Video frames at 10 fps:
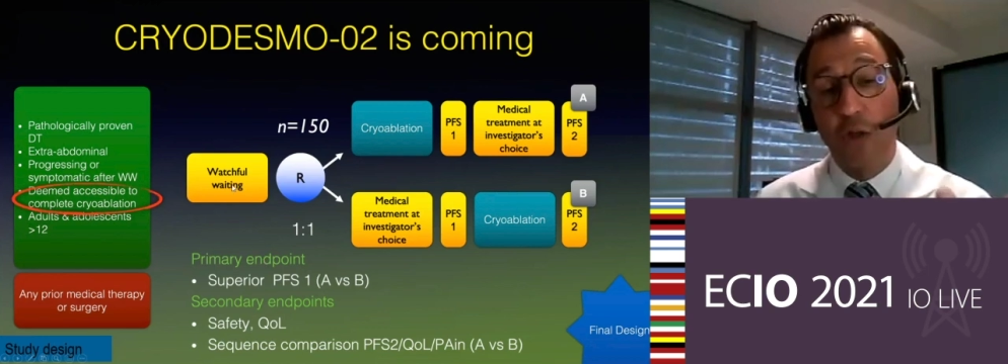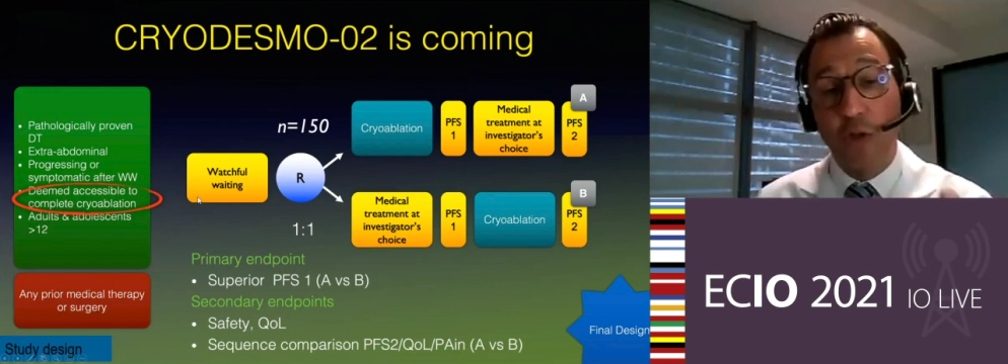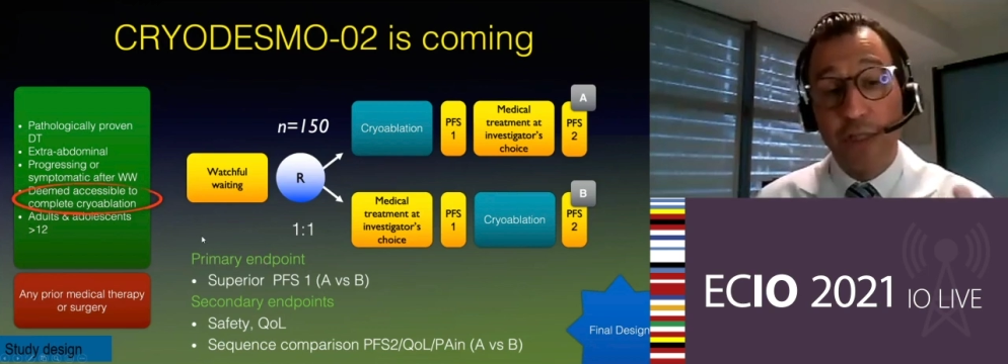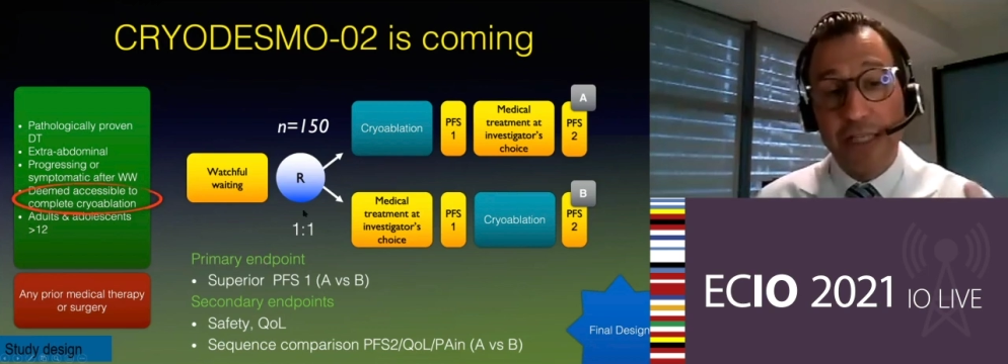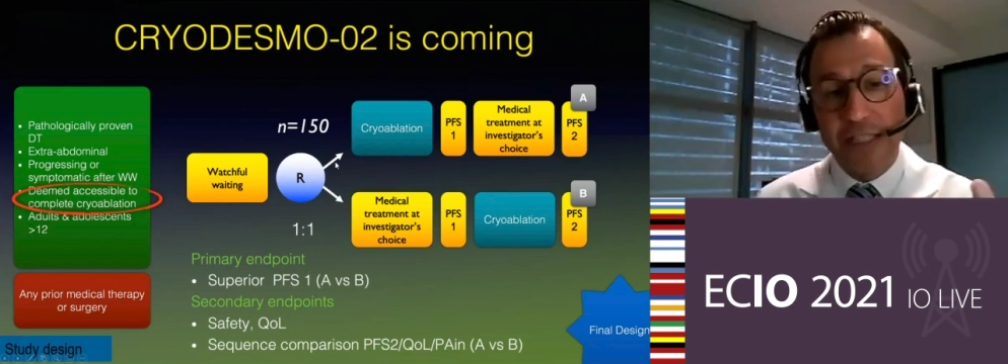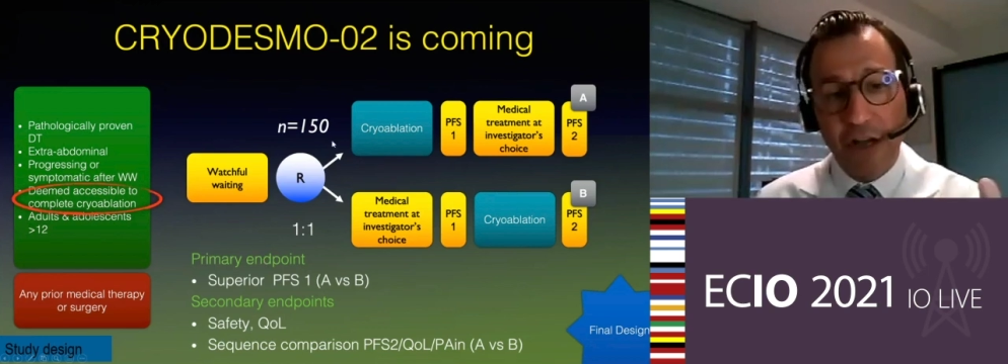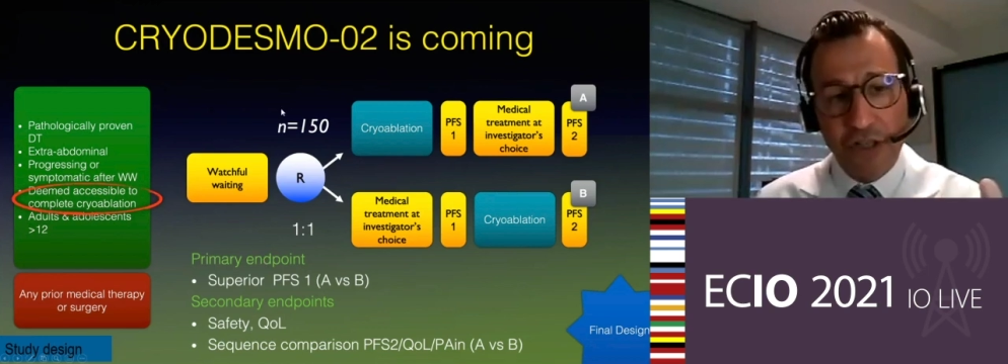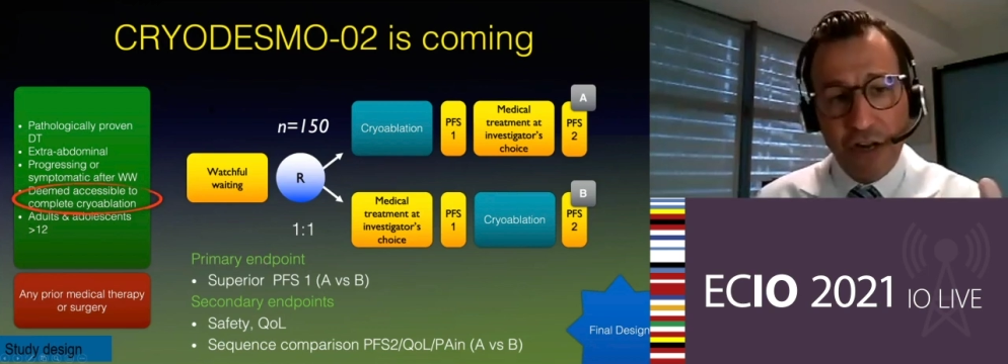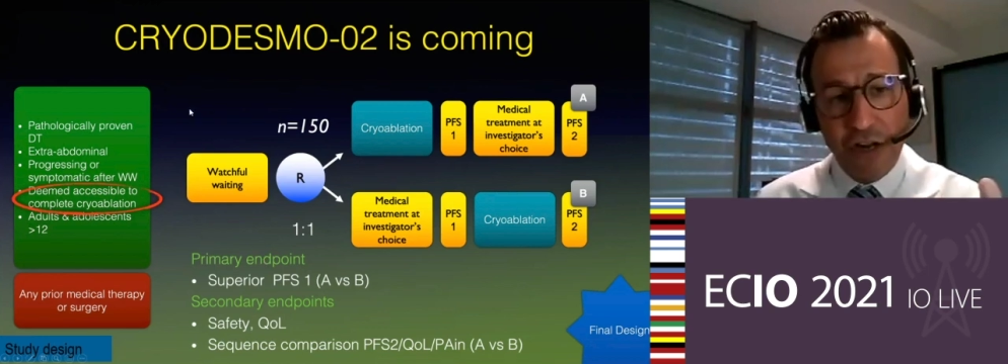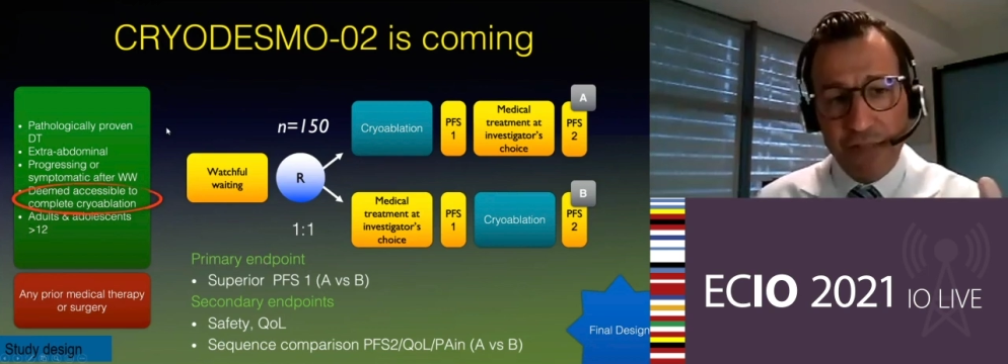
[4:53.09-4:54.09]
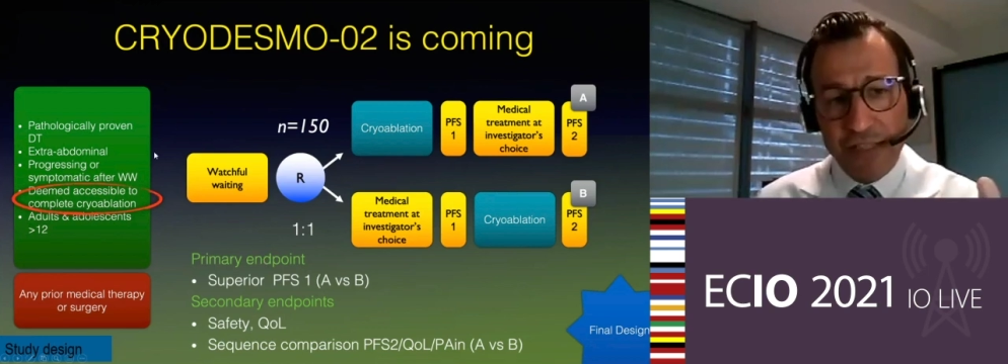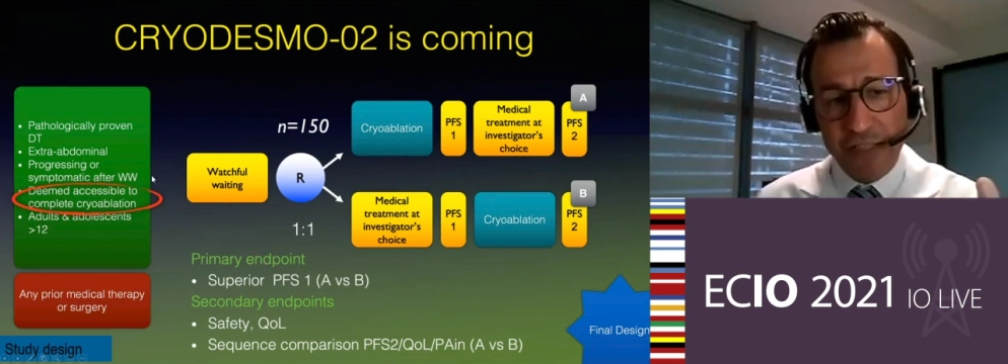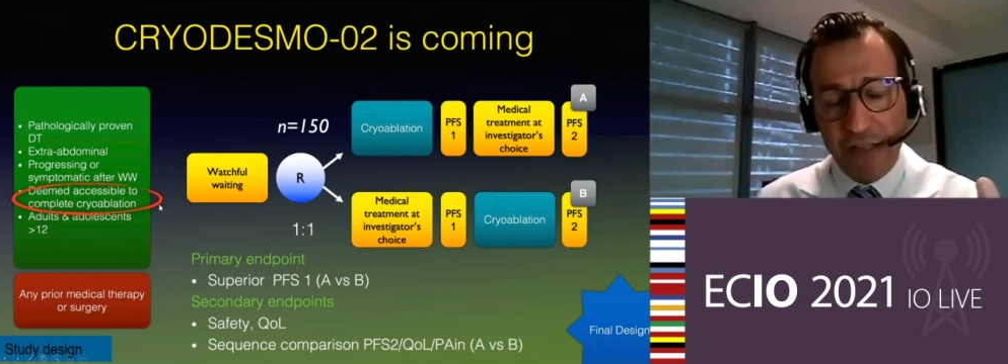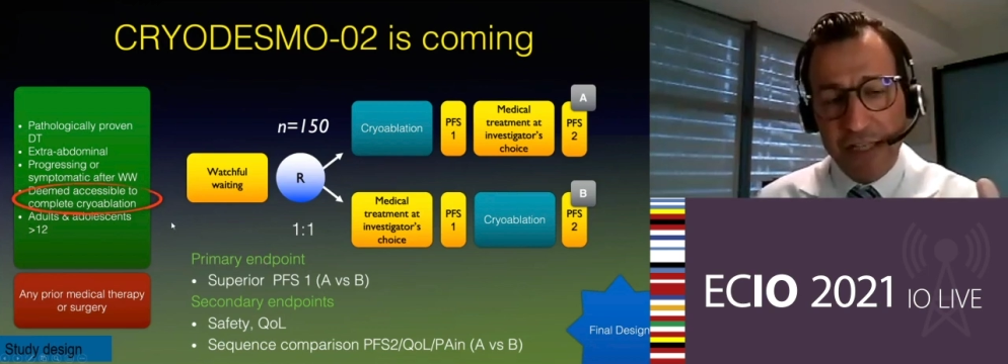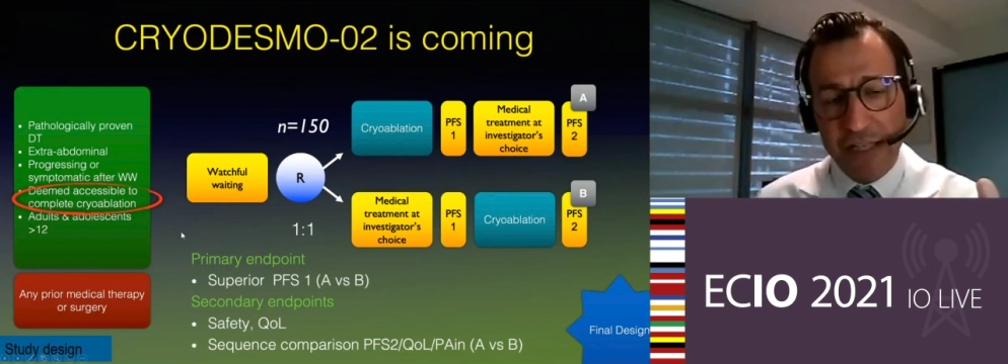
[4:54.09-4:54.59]
The discussion of the
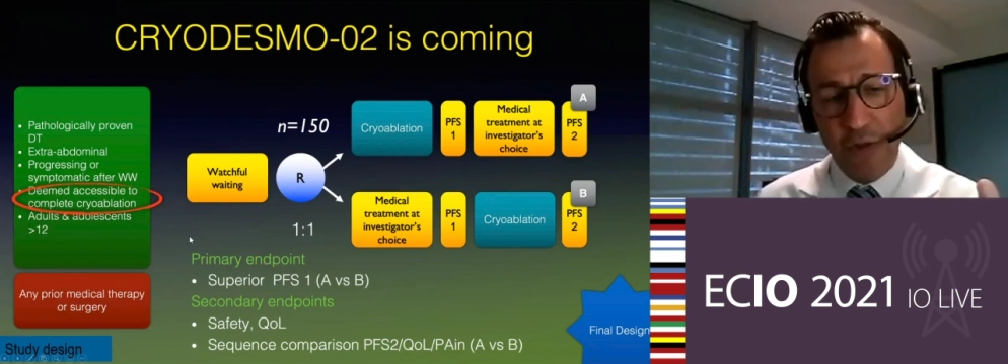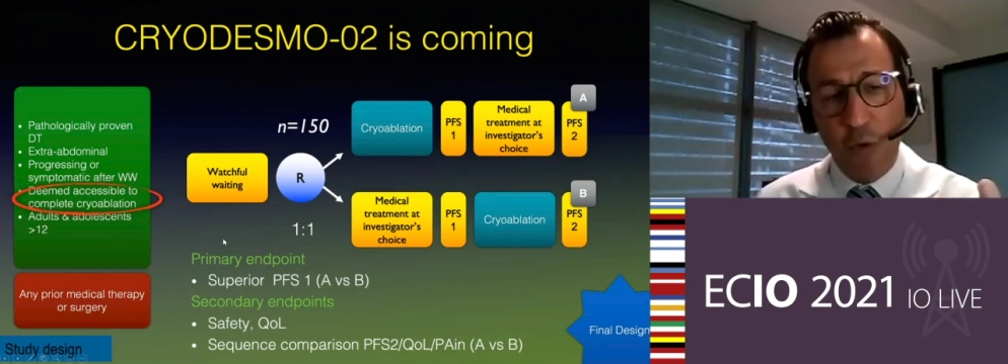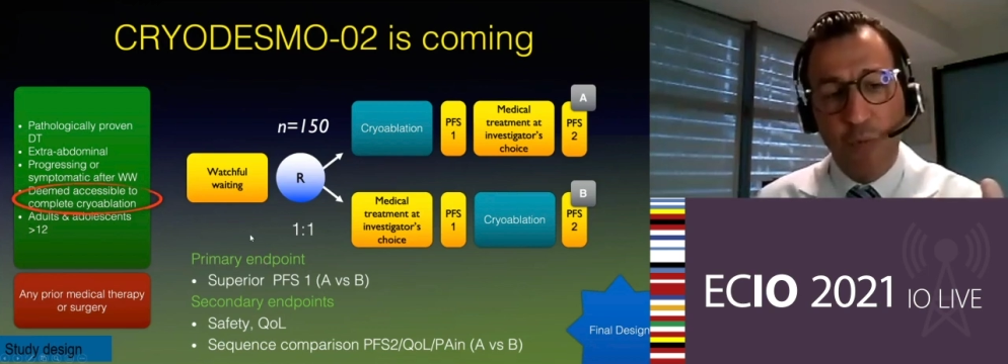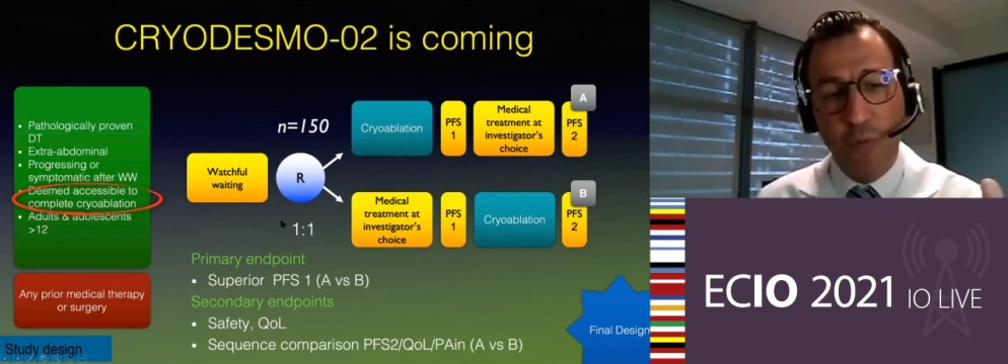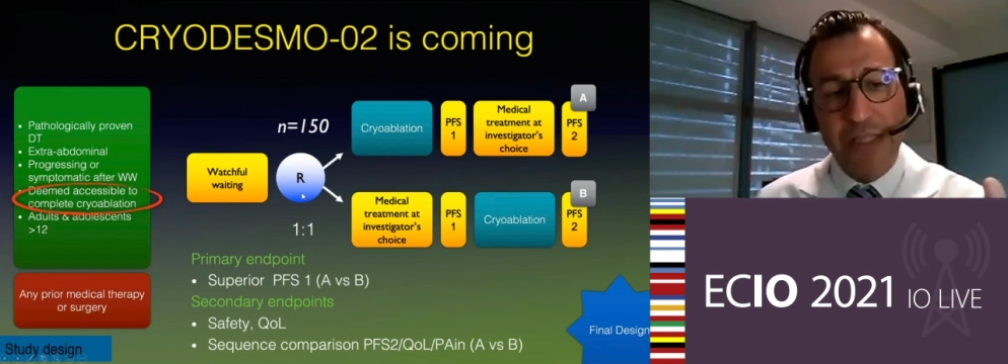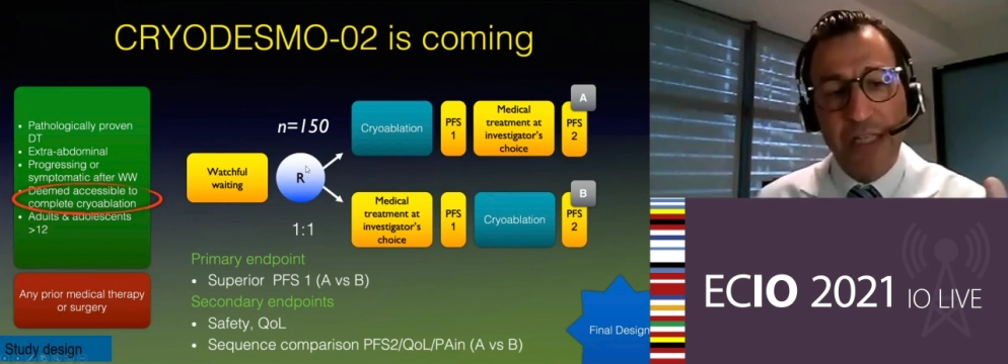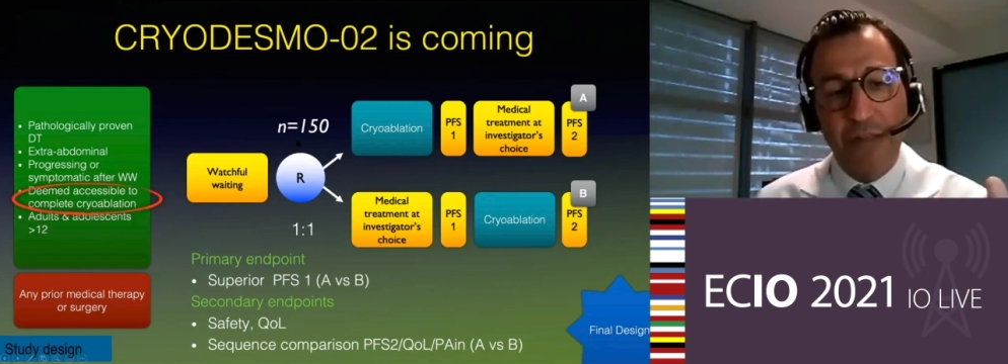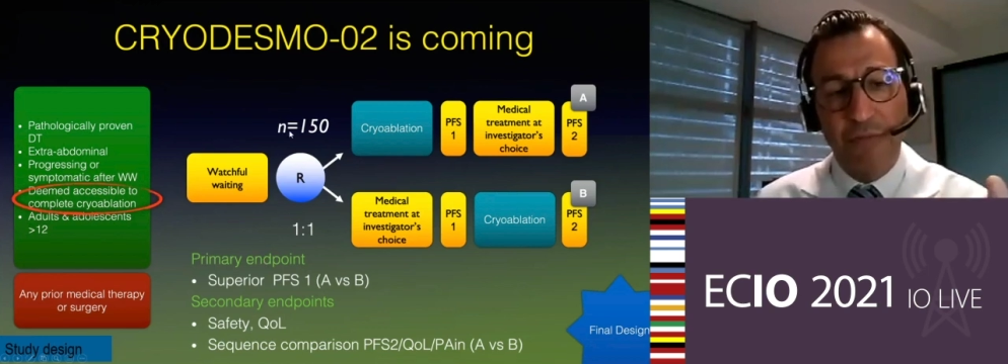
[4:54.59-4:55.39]
study is always this